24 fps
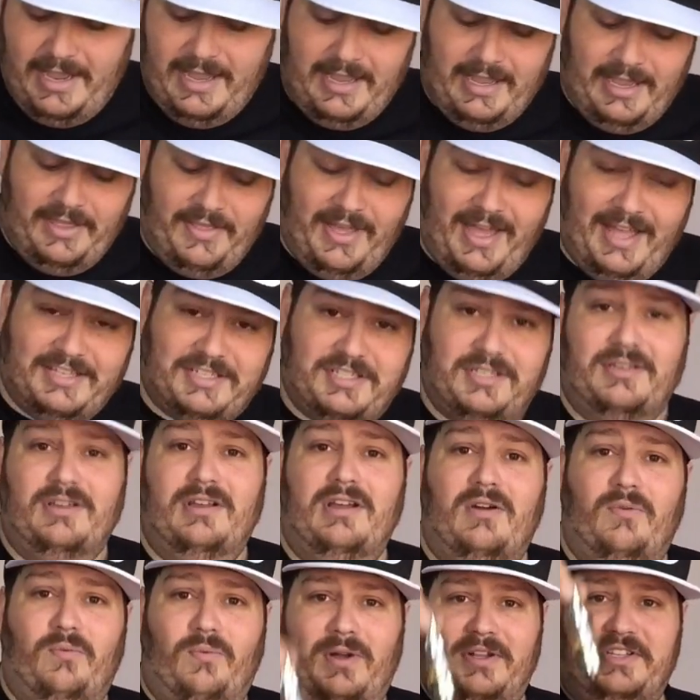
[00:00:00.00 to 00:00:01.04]
And that's
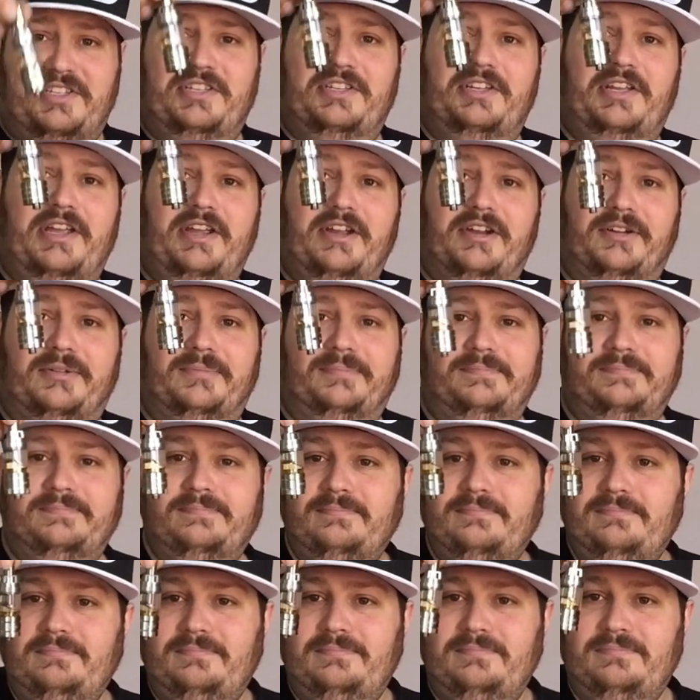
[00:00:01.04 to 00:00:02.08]
what's in here.
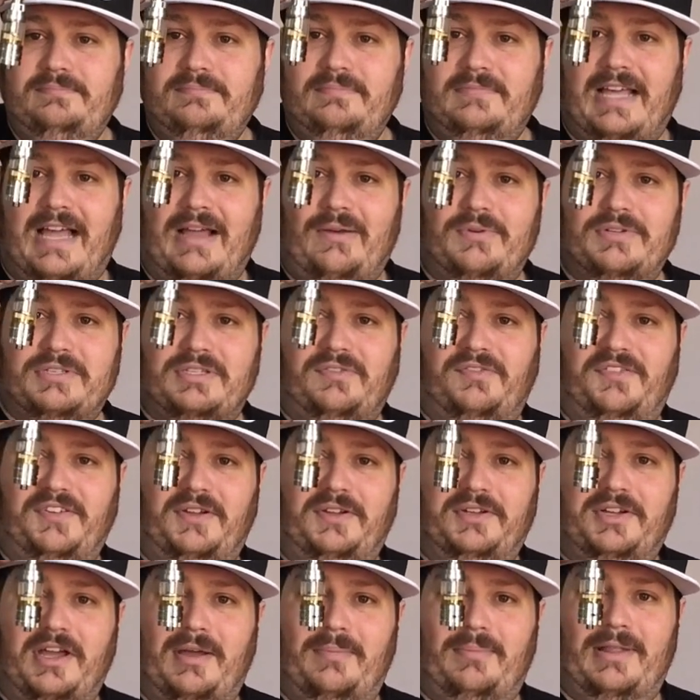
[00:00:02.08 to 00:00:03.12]
That was
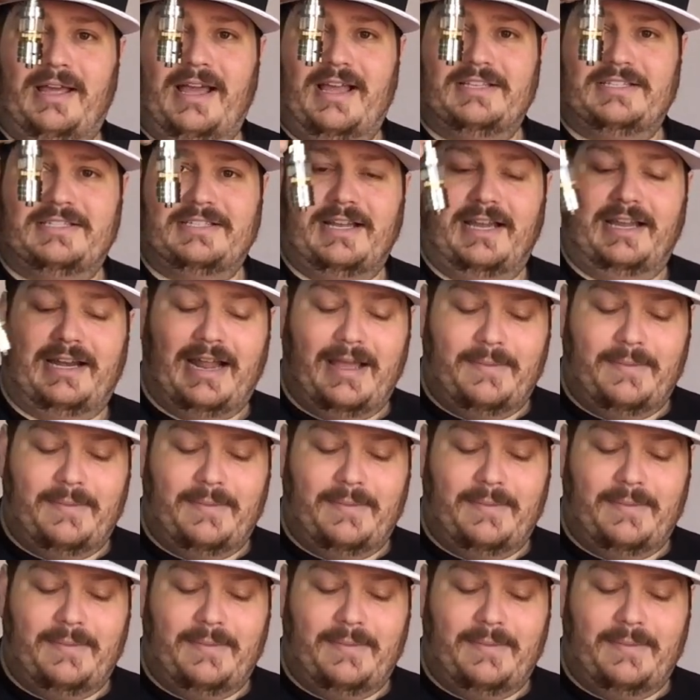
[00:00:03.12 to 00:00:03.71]
filled up last night.